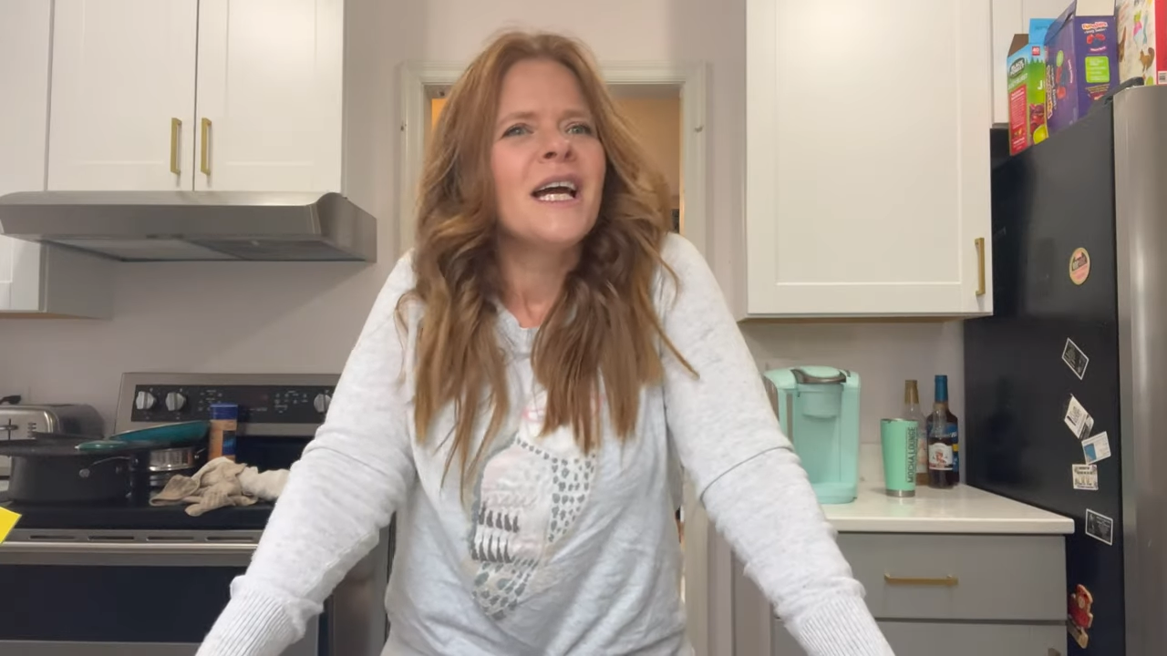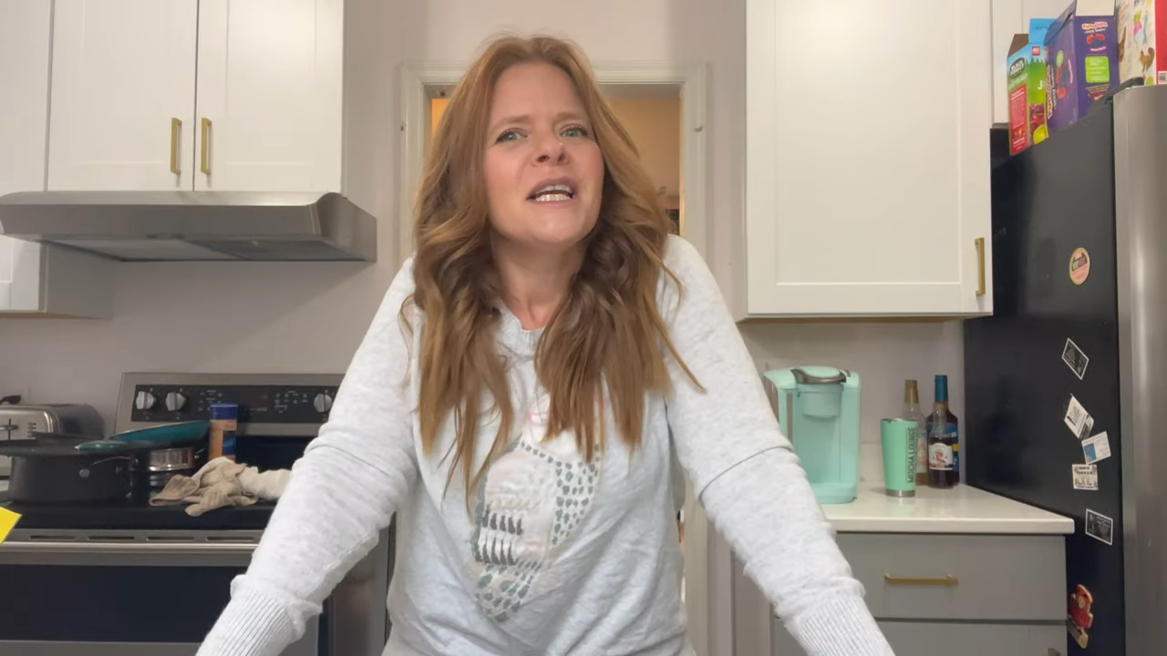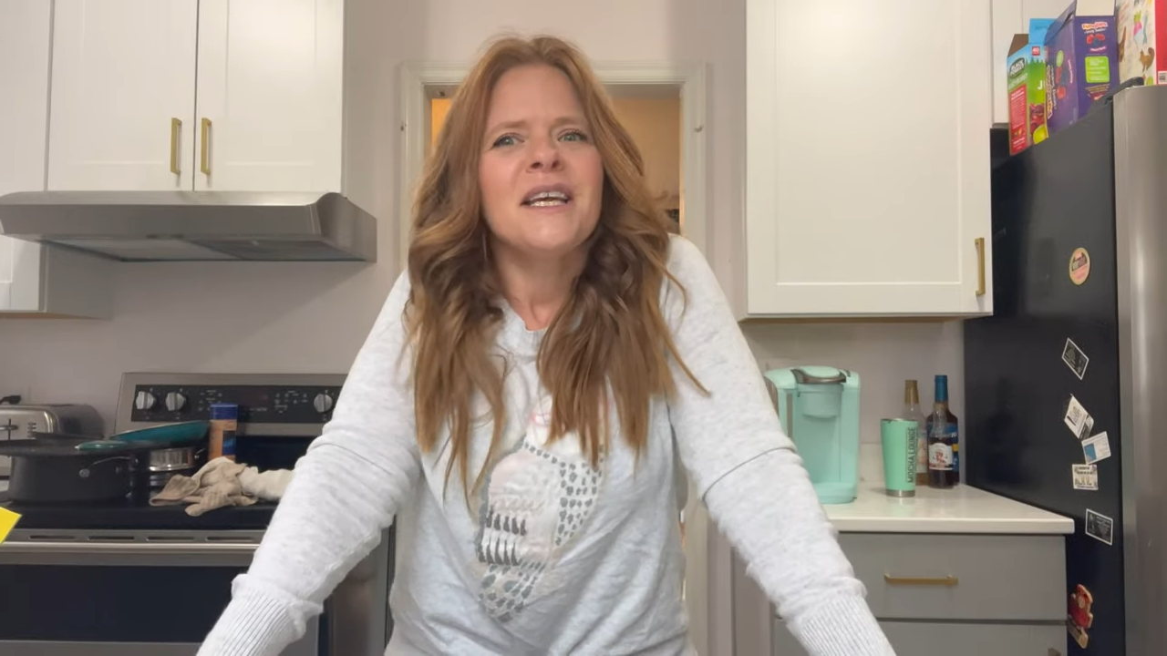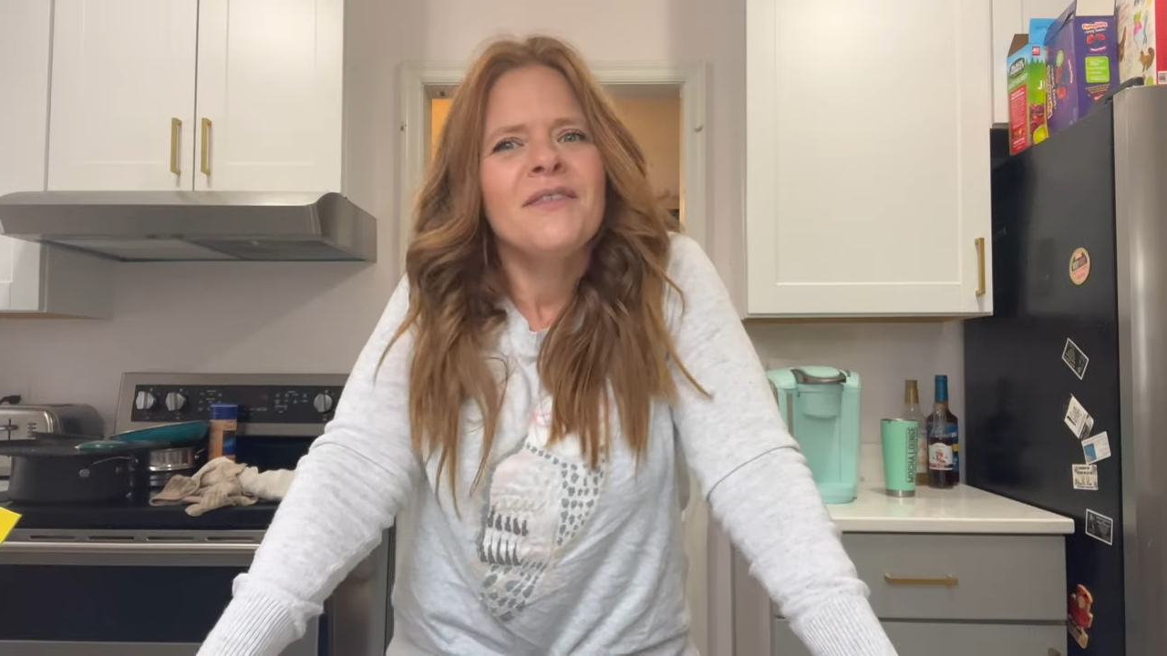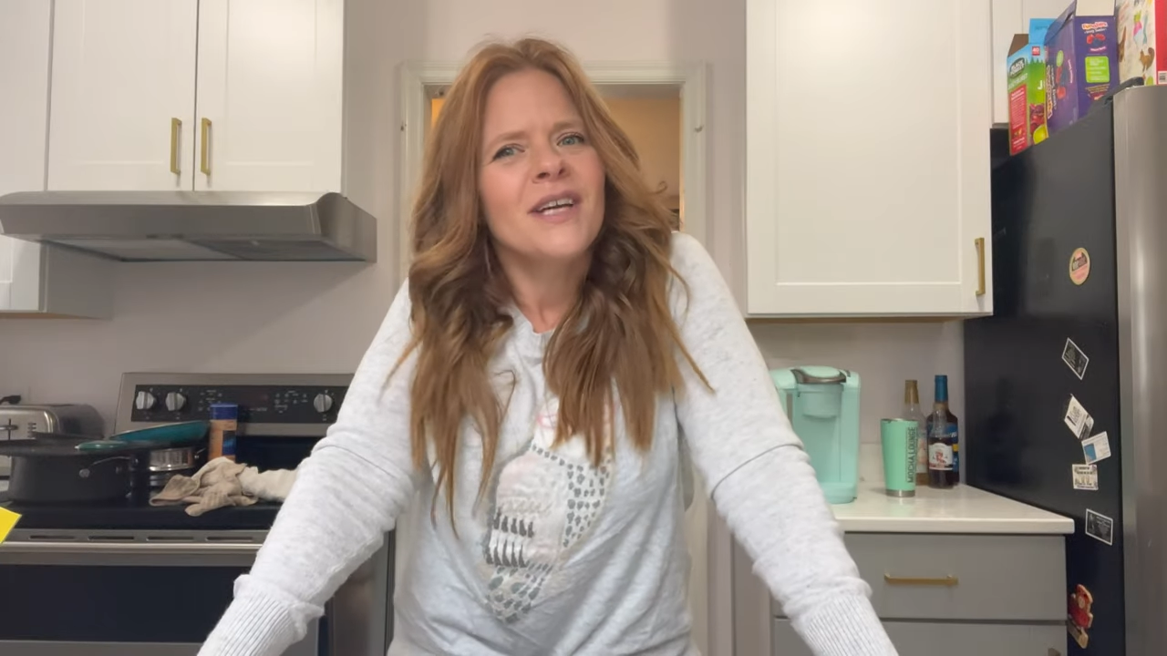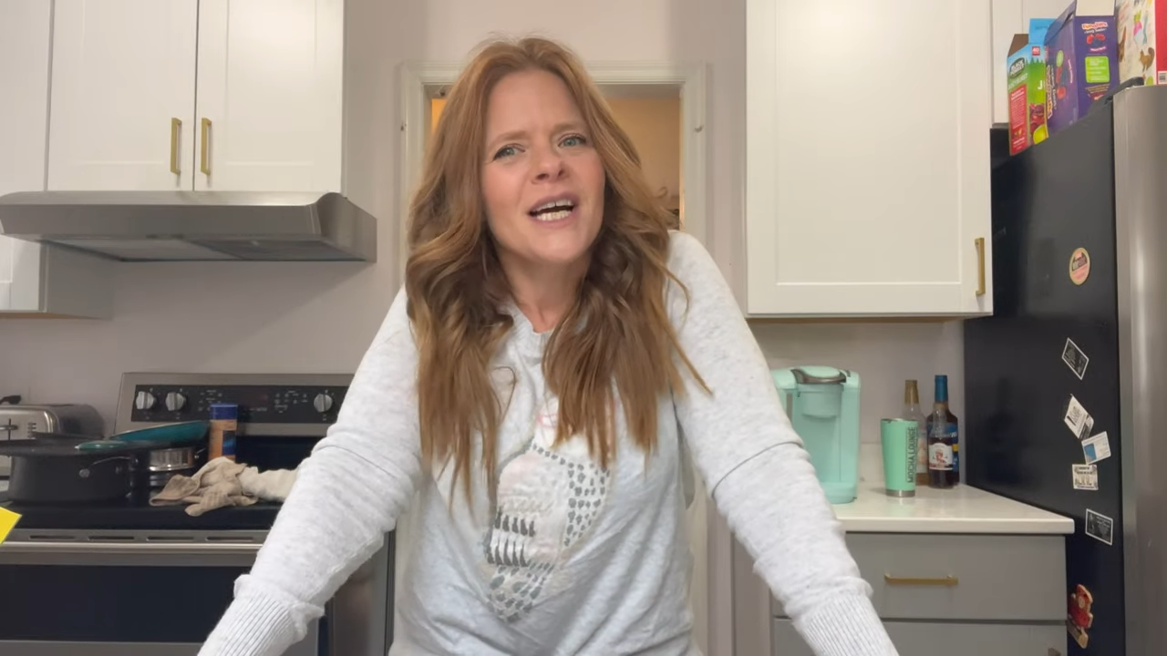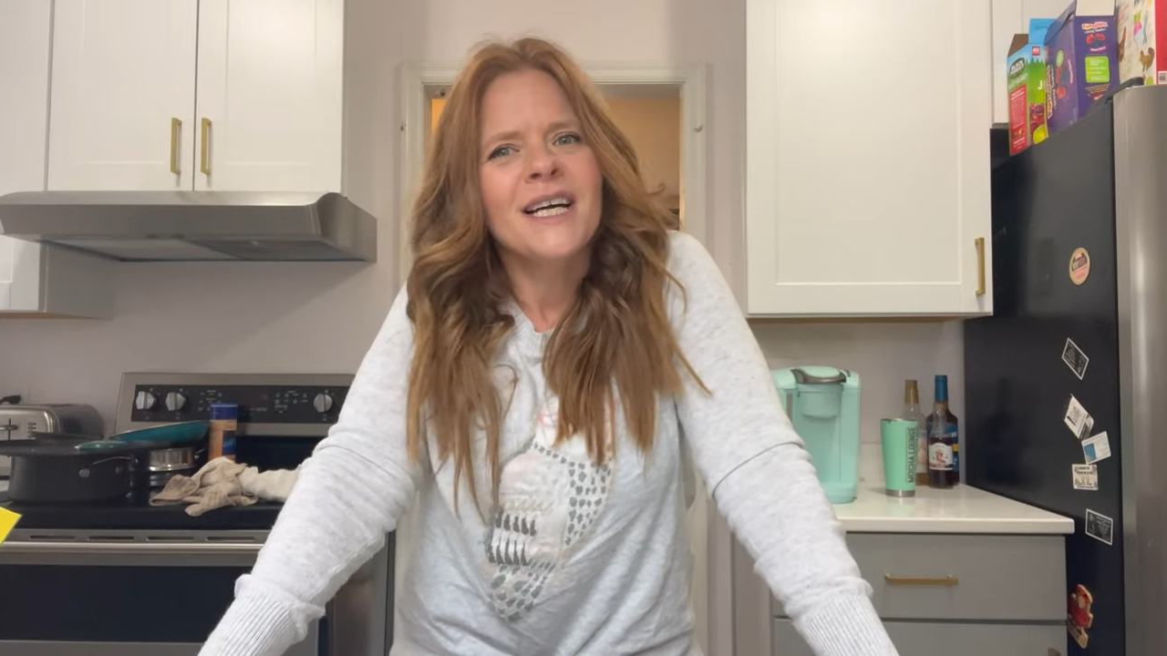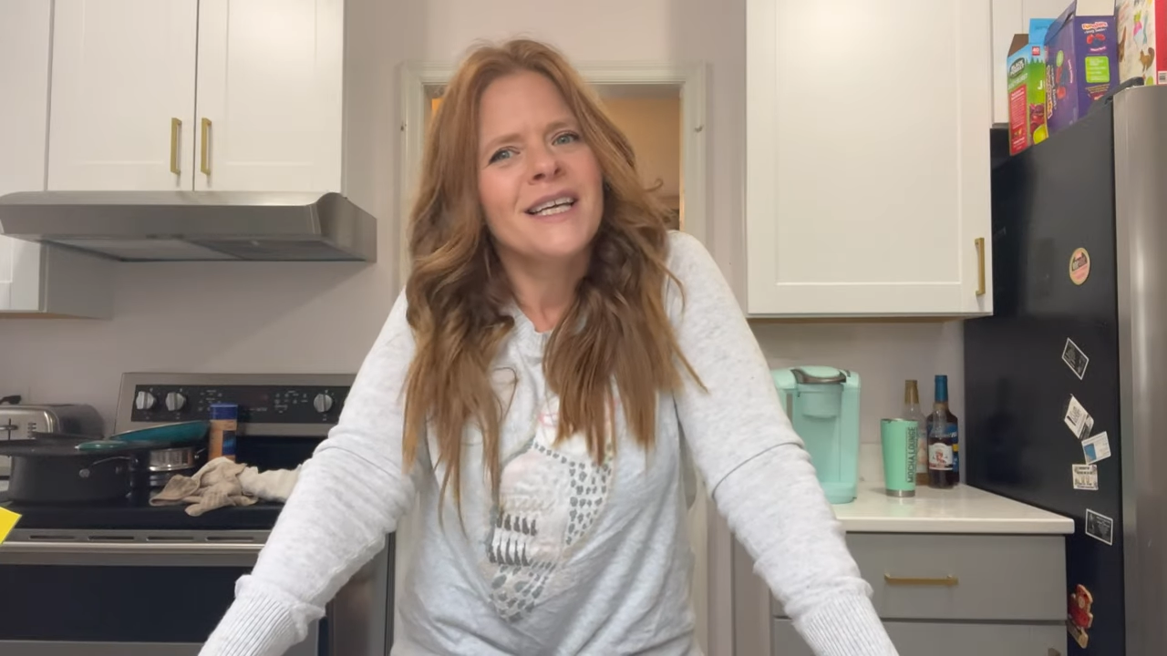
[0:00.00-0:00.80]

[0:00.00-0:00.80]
And even I